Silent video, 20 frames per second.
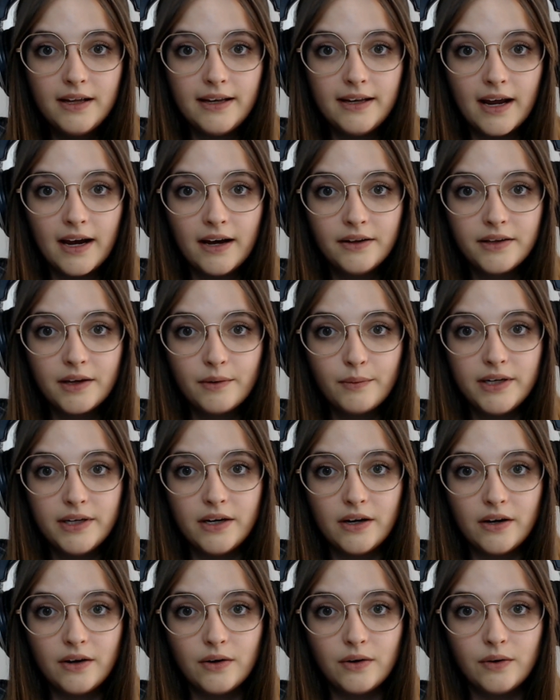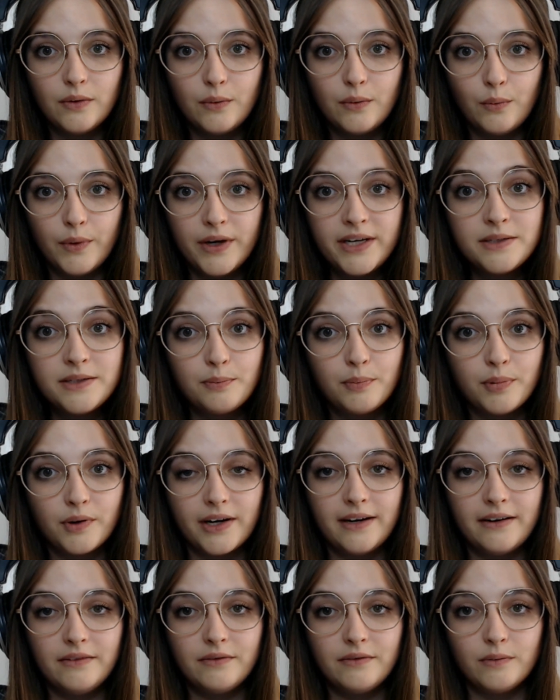Now that we know which
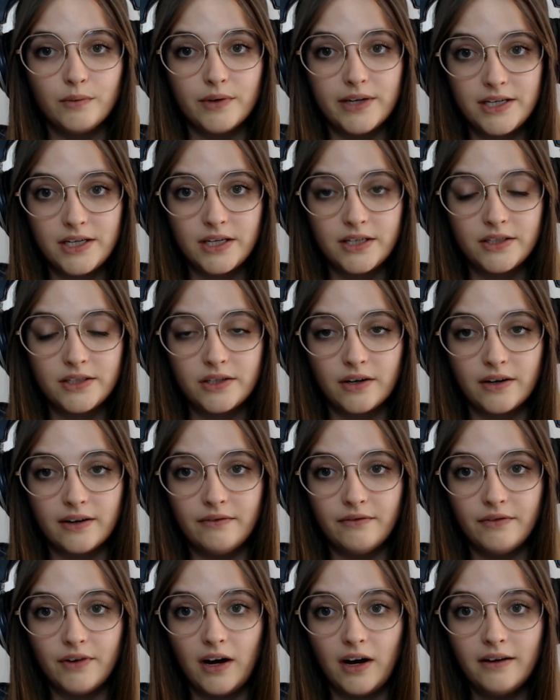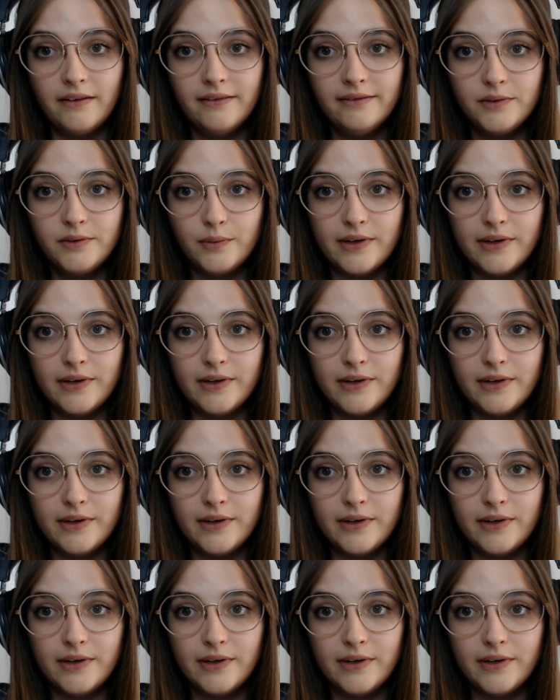brain regions are involved,